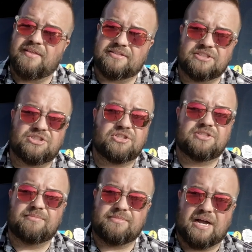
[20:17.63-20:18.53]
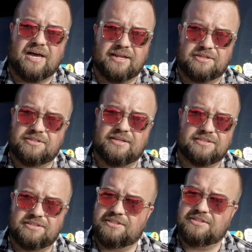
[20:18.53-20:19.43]
This is just some knowledge.
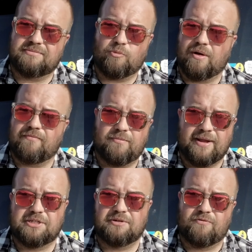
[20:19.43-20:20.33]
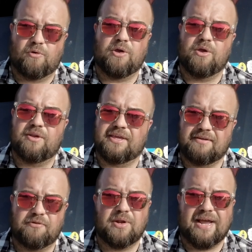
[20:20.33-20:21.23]
This is just some more information for you to
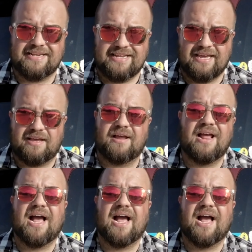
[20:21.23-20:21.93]
give you an idea.